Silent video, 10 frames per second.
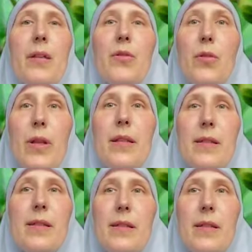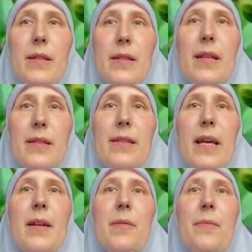So that's
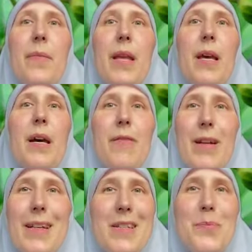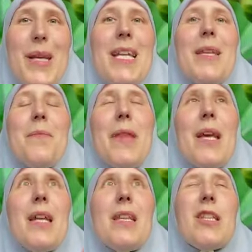that. Red as beet.
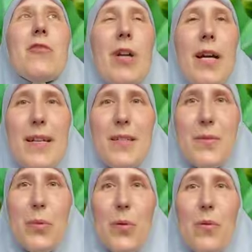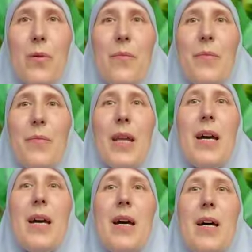Dry as bone.
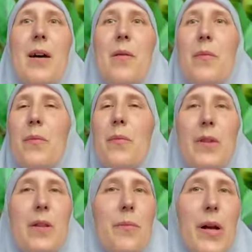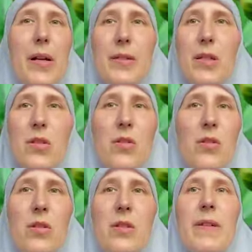The person is
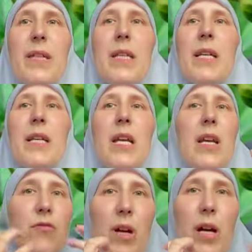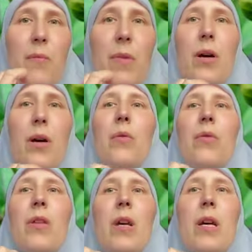not sweating, they have dry
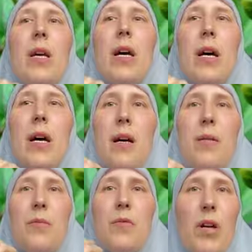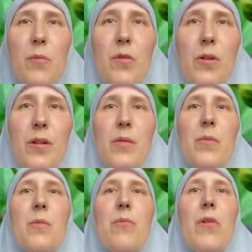mouth, dry mucous
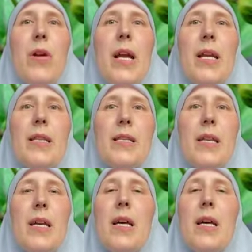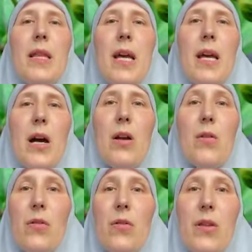membranes, they are
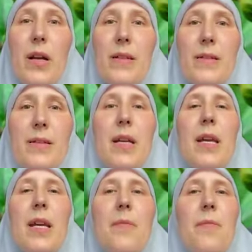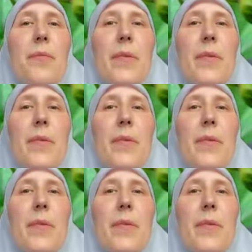not thirsty.